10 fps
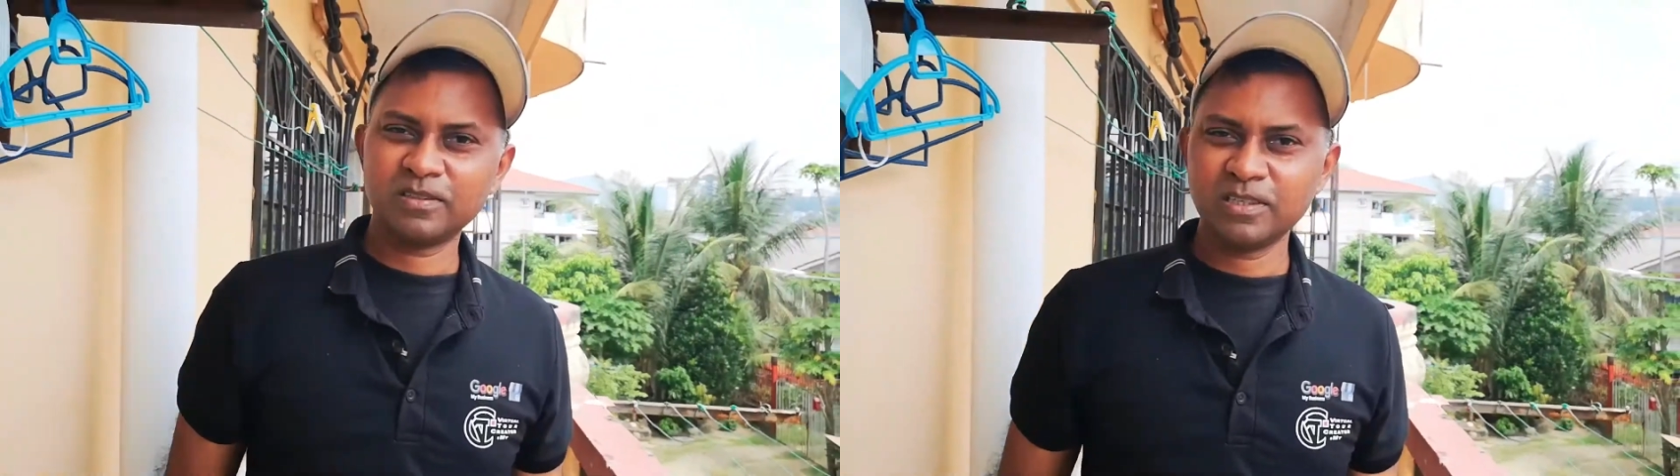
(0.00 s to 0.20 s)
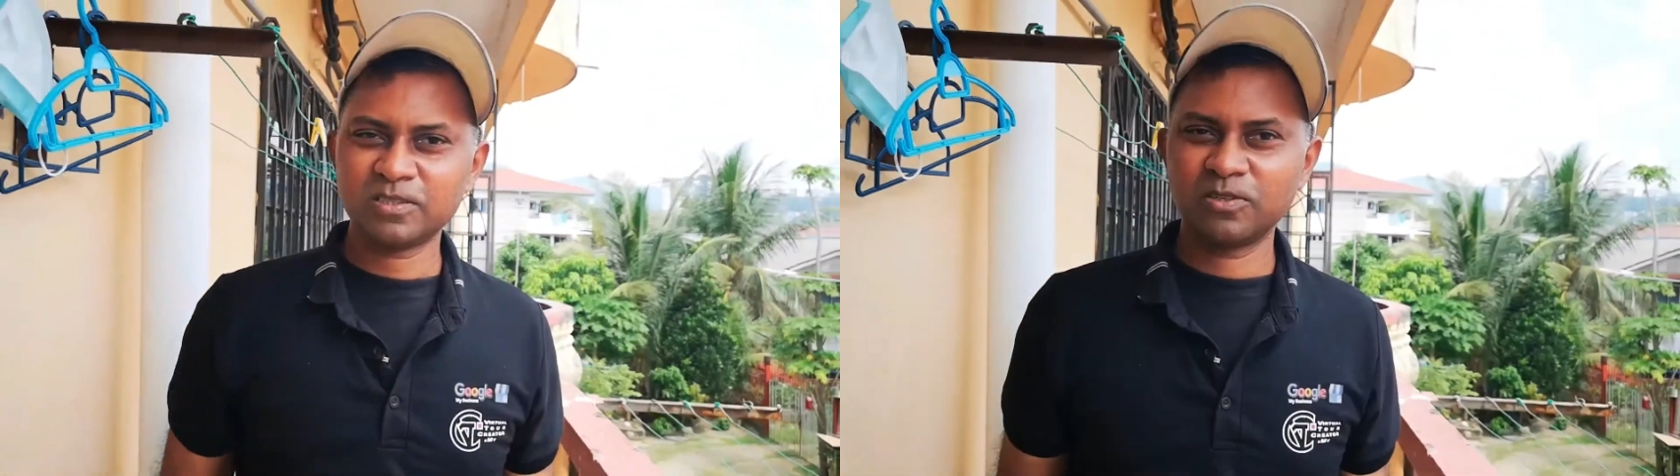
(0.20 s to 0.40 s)

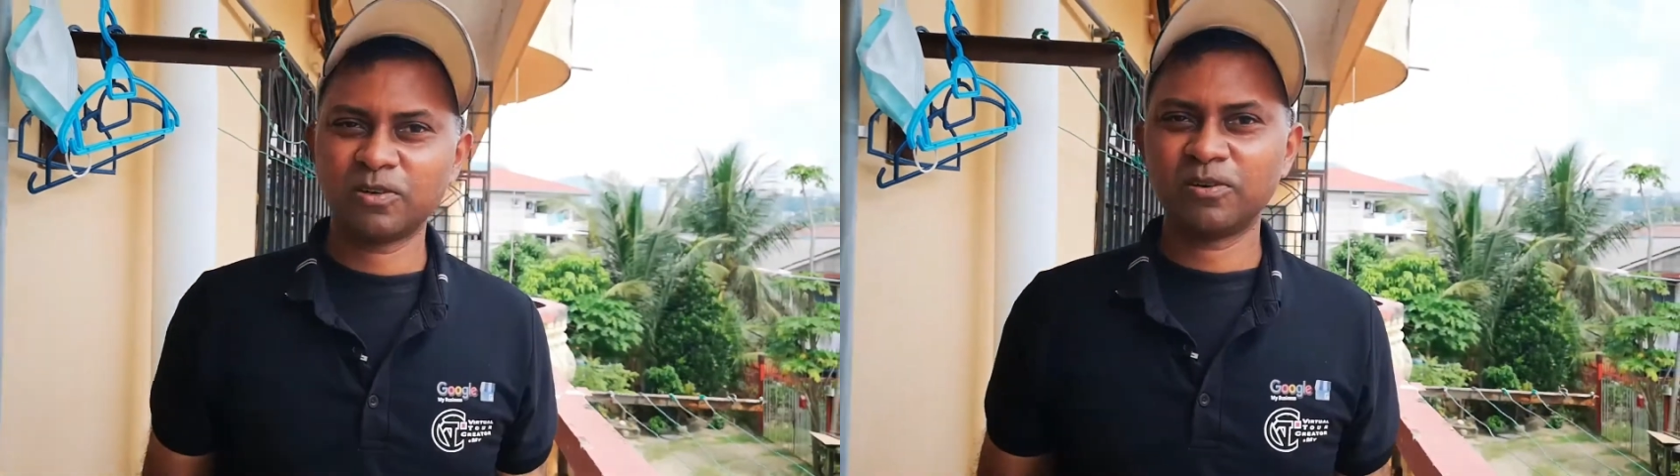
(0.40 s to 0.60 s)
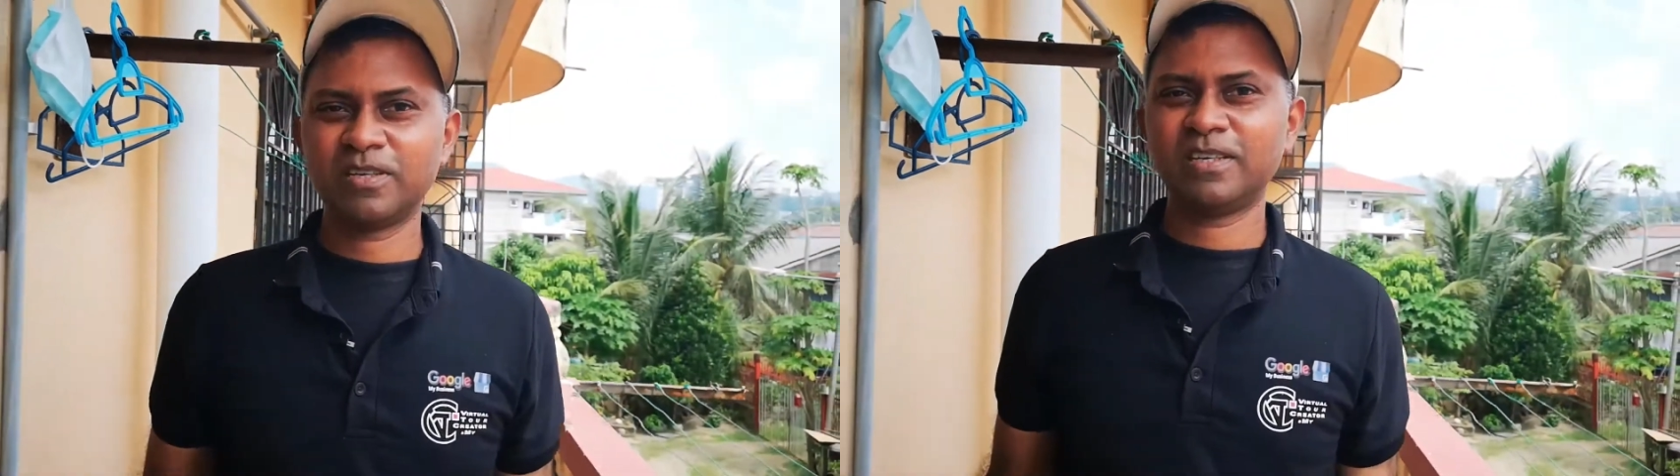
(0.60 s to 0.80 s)
Now this
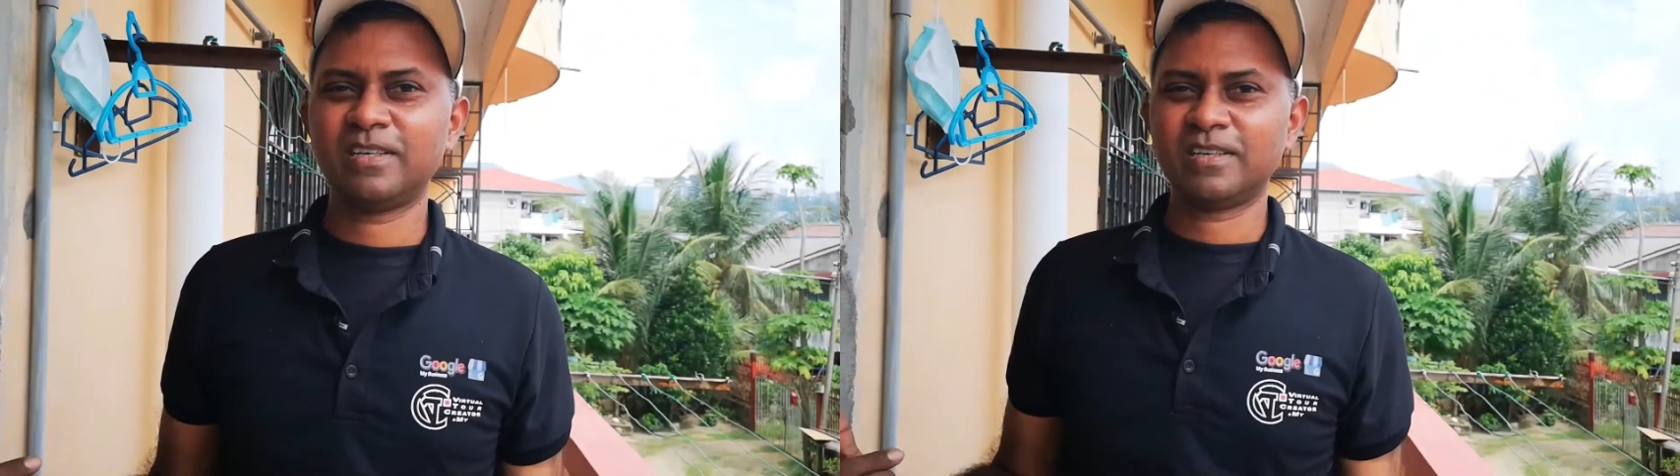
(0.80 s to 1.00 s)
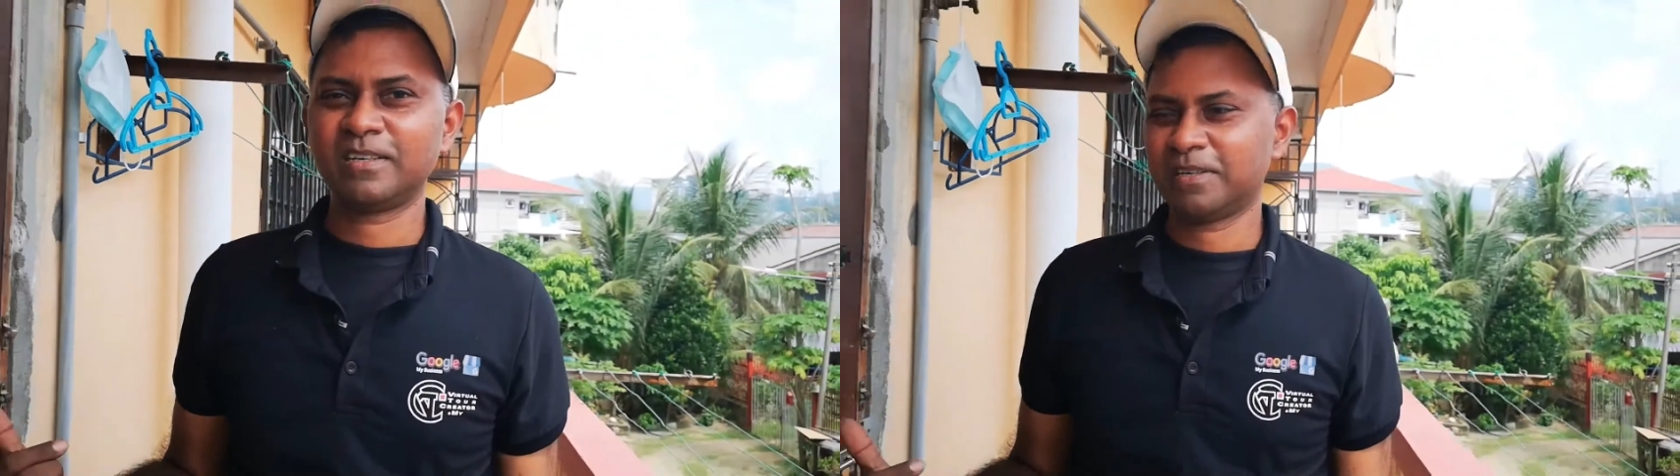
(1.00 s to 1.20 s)
door
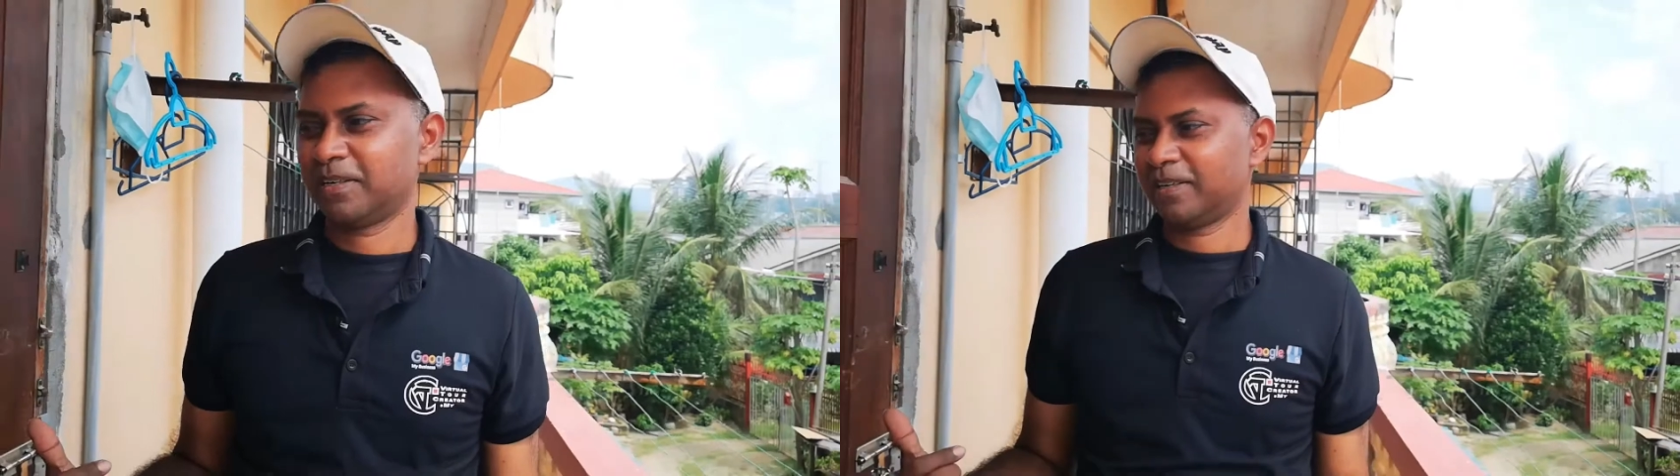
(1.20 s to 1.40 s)
here